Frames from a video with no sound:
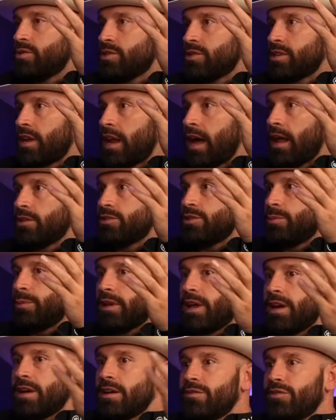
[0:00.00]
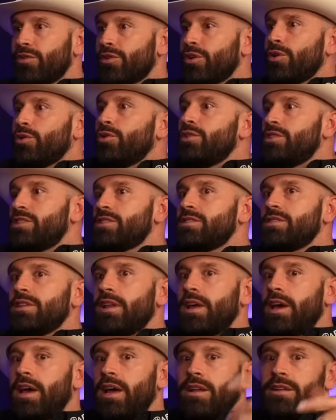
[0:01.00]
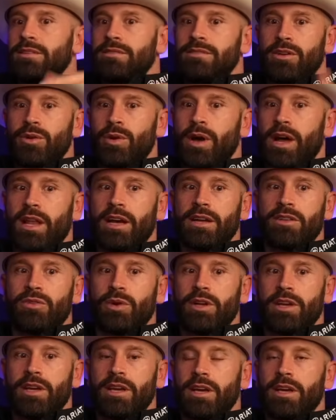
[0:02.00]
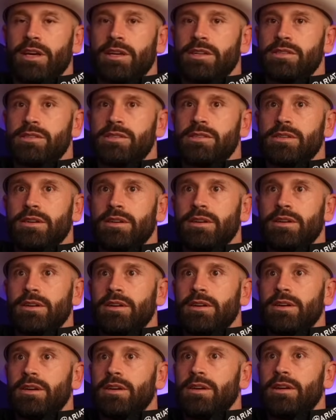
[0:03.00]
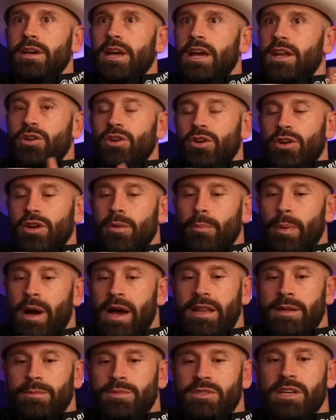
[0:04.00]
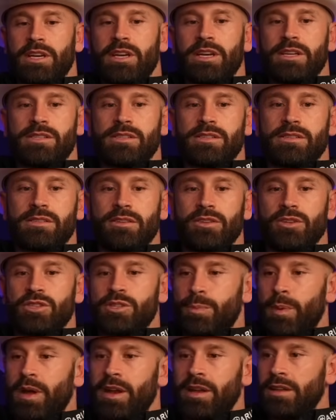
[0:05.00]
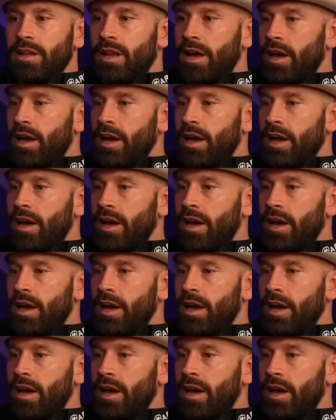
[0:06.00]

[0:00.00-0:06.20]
use this analogy, but like if you're gonna go to Disneyland and say you got like 3 kids and you're gonna buy them tickets, you're spending